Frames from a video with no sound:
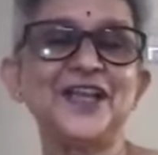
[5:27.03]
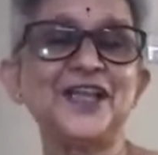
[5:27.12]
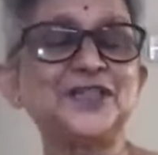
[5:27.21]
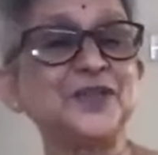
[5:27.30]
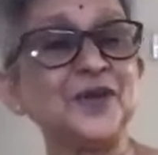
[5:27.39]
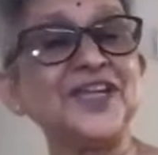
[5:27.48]
When
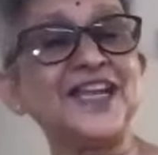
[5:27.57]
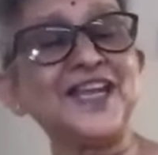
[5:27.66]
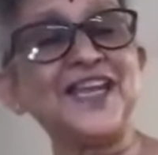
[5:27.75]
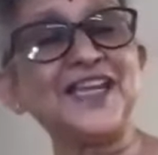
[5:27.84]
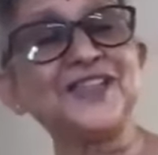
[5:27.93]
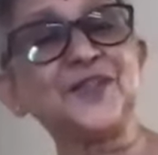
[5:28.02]

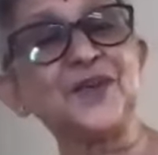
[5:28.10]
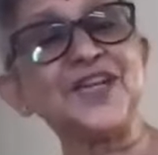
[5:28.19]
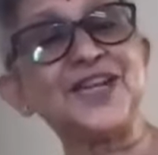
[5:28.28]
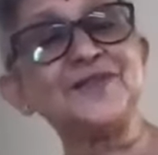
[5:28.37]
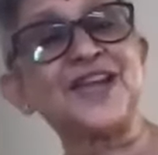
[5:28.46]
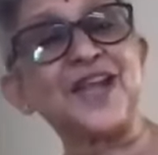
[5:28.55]

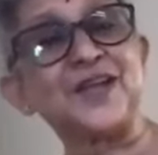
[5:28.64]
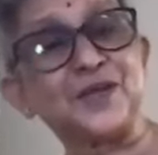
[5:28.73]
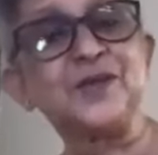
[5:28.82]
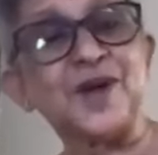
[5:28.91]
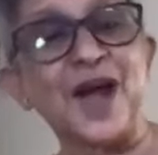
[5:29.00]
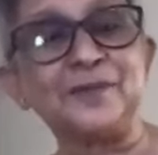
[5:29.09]
I
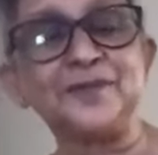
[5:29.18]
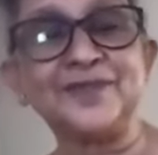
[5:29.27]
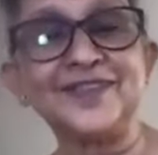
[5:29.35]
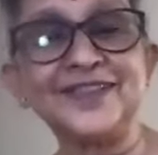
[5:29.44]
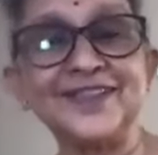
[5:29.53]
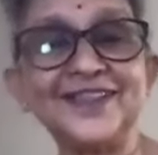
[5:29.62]
grew up,
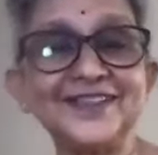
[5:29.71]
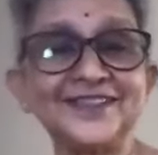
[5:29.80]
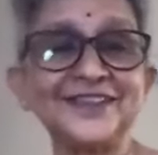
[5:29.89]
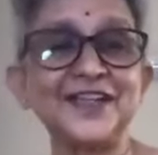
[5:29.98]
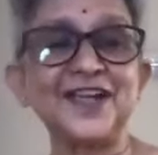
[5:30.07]
that